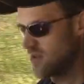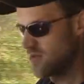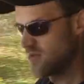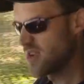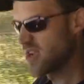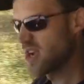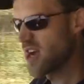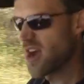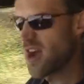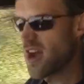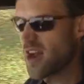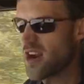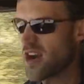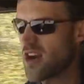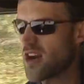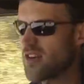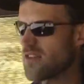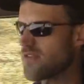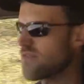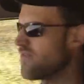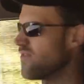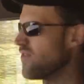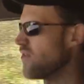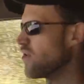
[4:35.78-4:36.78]
We got our
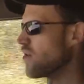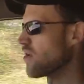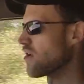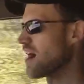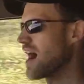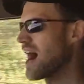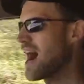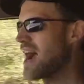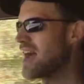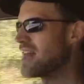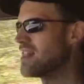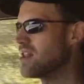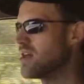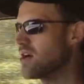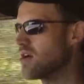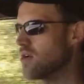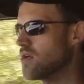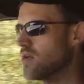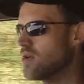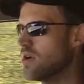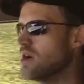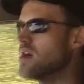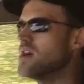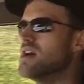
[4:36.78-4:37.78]
4
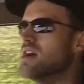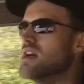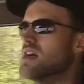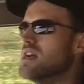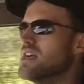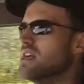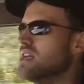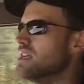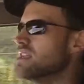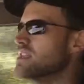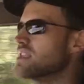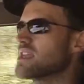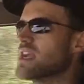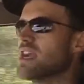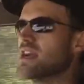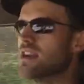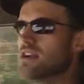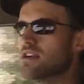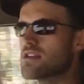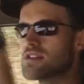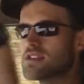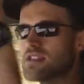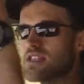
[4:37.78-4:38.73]
high-low indicators.